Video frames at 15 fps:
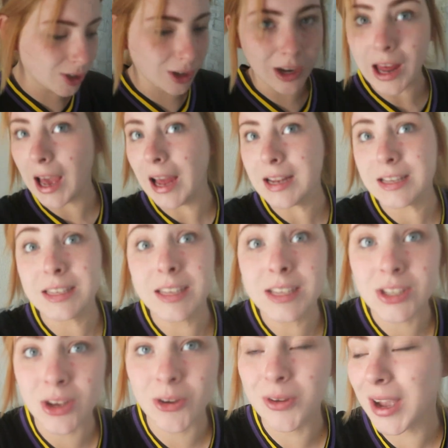just got a
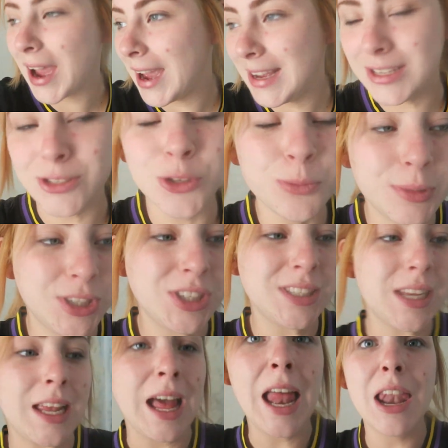disown, guys. Normally
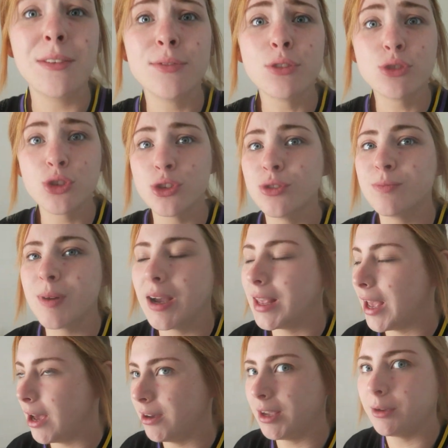she said, I love you too,
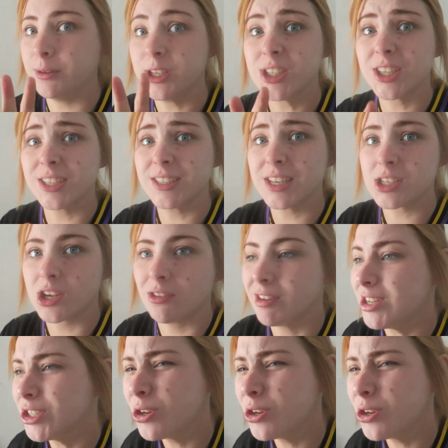but yeah, okay, we just got disowned.